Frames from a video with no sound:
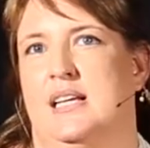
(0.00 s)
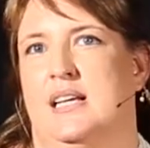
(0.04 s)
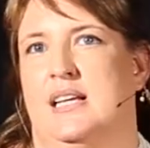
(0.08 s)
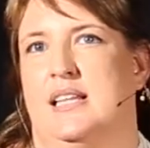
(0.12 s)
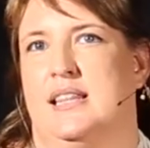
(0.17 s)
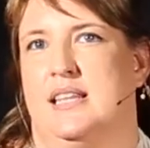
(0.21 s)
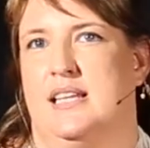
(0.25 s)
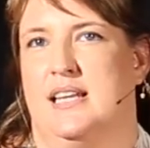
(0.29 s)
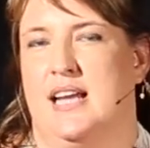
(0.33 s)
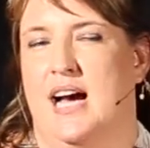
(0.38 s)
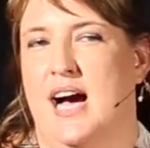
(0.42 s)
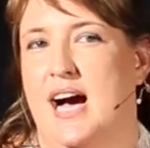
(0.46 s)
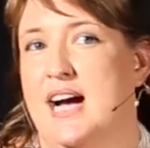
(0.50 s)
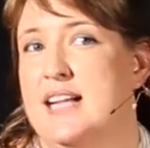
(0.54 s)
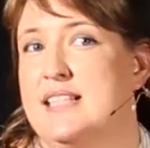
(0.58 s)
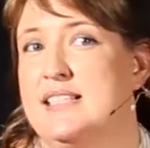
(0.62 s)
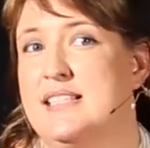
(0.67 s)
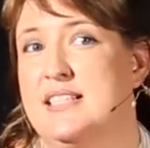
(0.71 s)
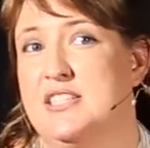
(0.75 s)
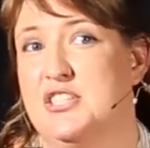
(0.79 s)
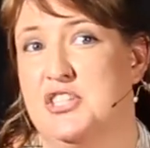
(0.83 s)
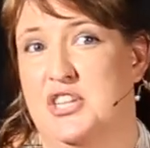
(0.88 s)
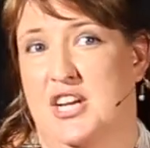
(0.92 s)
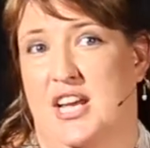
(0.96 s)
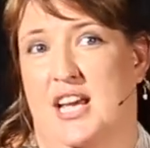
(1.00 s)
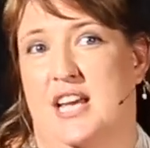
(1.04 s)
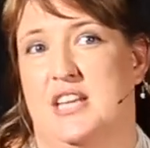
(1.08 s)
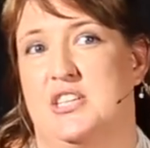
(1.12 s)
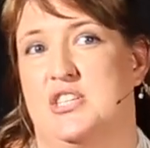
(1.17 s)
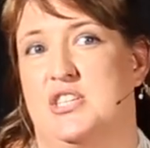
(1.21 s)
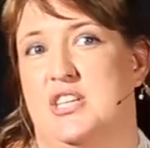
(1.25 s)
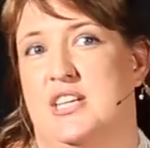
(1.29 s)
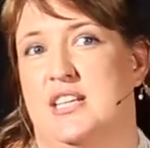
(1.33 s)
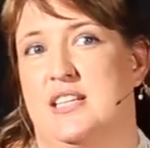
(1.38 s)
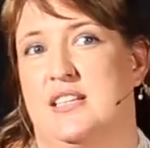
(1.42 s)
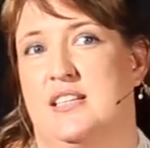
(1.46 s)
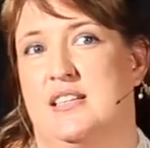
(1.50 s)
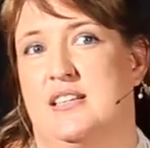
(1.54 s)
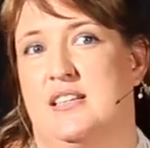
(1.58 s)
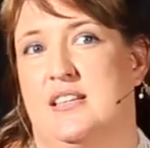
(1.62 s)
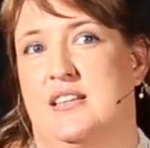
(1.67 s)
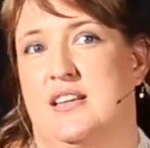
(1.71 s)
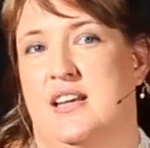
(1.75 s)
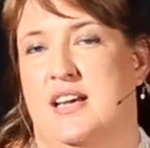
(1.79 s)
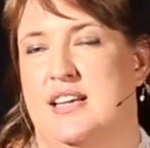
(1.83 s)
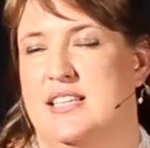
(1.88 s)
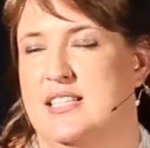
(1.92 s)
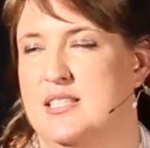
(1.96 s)
that arts education,
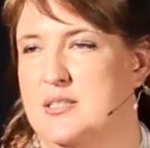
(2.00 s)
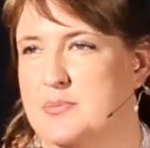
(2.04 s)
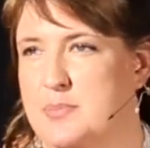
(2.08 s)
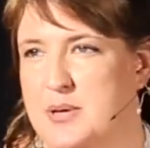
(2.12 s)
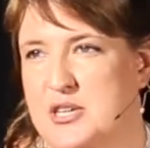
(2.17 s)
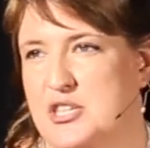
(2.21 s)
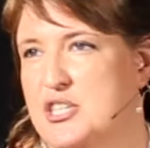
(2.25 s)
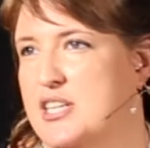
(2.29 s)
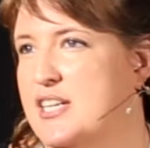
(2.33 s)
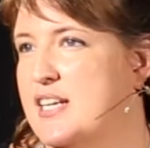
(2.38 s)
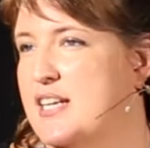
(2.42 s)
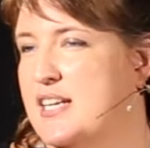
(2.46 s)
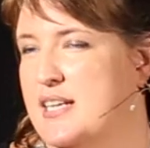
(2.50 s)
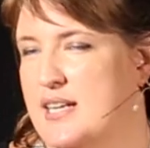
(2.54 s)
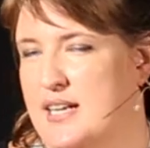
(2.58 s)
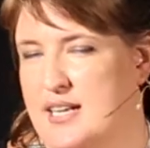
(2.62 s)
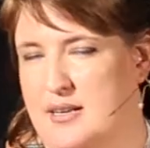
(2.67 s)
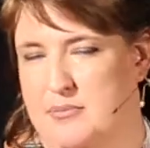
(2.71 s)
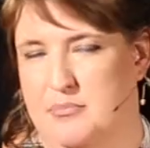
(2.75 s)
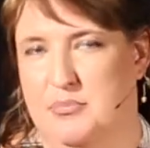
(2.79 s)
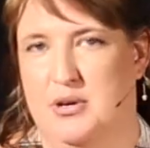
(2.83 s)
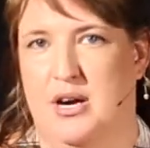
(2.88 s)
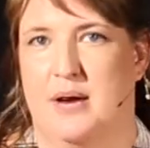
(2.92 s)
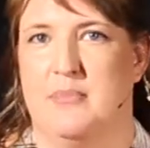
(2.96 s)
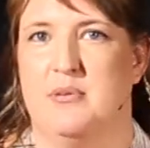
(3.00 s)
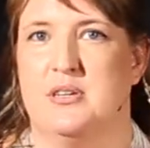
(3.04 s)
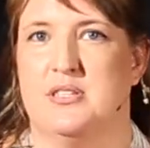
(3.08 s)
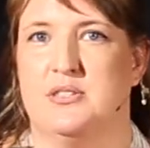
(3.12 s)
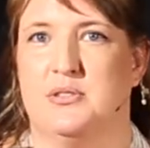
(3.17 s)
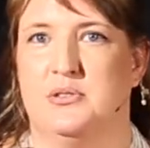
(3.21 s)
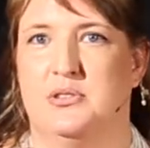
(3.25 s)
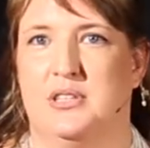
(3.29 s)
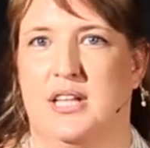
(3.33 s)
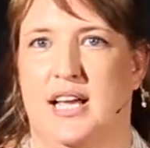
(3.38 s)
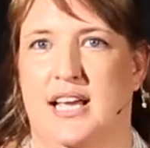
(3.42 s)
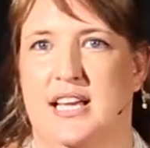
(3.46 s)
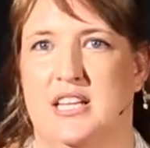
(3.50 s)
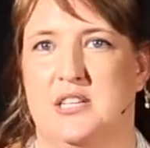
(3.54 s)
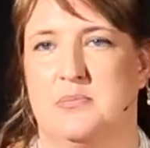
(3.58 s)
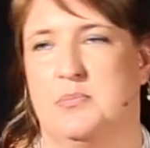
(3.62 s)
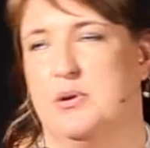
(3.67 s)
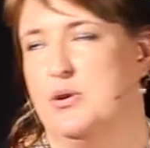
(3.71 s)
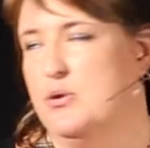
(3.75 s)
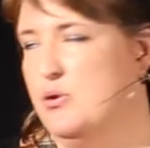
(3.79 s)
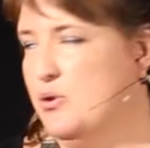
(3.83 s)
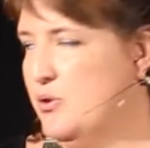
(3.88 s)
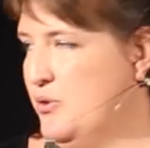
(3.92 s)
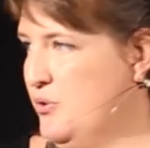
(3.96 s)
especially at primary school age,
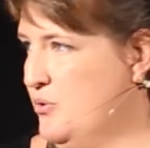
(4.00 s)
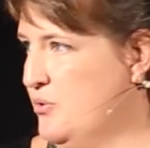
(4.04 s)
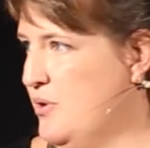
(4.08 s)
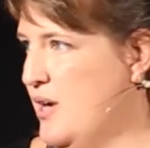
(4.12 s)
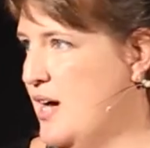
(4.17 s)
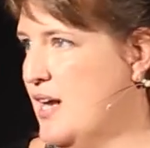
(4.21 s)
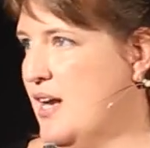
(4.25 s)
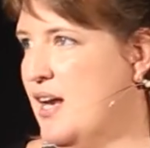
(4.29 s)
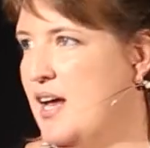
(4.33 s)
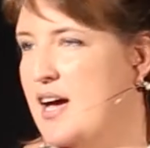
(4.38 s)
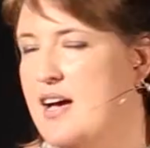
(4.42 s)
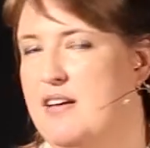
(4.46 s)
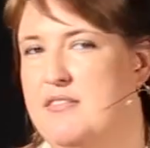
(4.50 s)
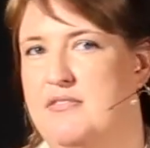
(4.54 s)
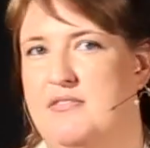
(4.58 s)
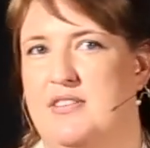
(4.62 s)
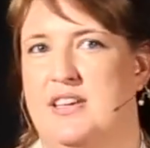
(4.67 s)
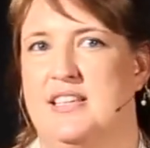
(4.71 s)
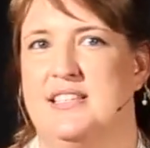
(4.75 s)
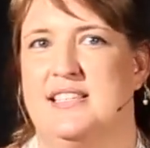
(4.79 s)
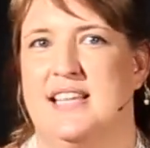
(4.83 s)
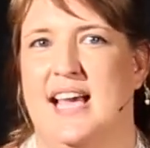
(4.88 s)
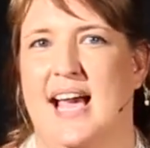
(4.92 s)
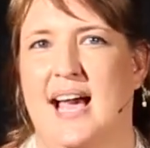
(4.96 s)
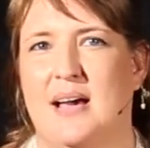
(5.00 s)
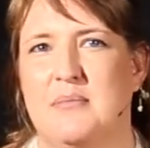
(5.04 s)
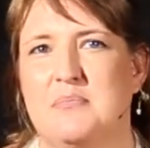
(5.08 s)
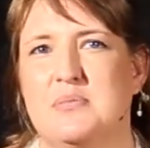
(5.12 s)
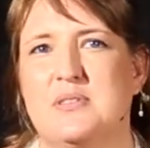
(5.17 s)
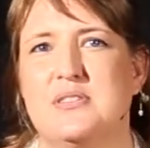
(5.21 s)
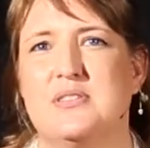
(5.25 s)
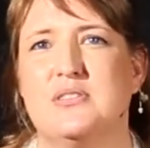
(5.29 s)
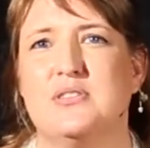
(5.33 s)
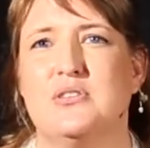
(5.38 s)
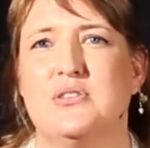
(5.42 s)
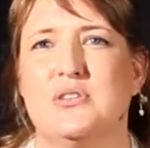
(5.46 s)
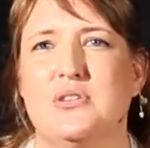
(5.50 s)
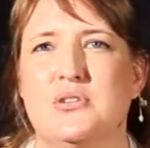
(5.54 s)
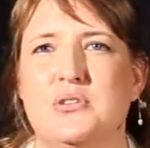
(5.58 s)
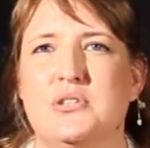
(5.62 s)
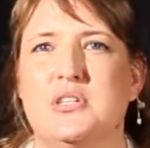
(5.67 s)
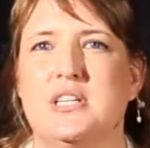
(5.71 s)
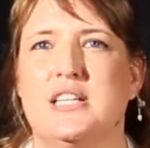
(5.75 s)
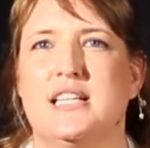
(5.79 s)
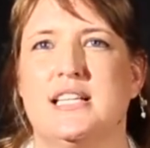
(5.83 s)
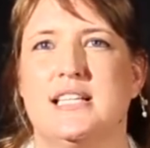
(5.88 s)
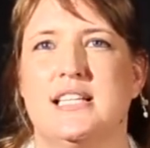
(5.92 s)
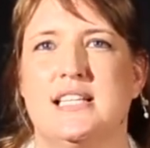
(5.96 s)
but all throughout life, is
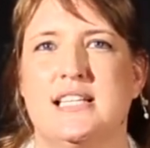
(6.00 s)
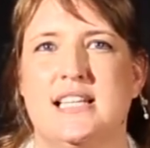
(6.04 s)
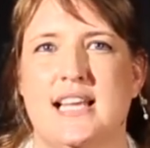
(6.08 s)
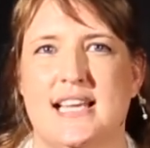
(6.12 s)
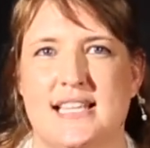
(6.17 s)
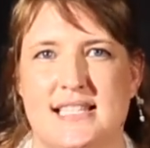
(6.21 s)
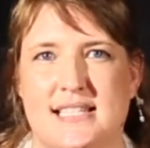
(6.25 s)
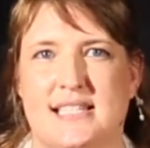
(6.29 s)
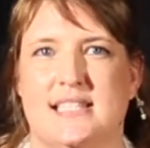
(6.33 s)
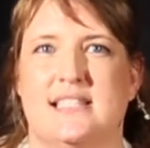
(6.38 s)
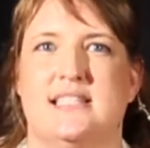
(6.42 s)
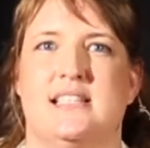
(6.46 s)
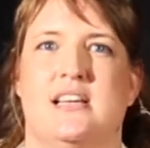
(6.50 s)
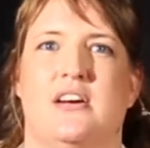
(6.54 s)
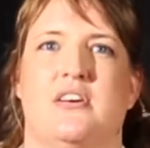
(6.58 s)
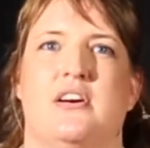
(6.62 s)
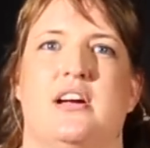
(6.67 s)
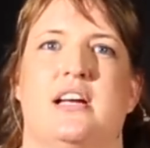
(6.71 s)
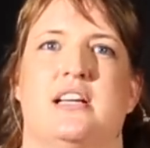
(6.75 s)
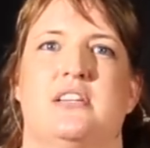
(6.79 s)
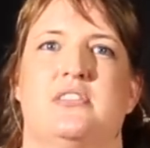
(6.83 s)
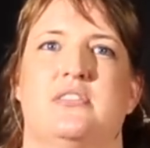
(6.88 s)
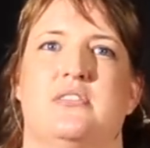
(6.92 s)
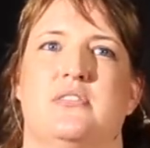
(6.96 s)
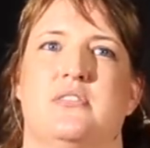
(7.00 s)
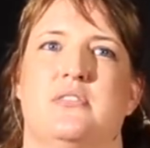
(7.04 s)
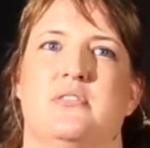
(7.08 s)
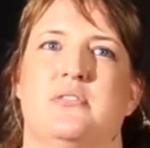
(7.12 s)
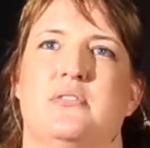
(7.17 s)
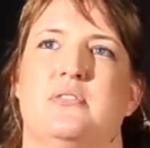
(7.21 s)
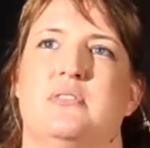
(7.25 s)
absolutely necessary to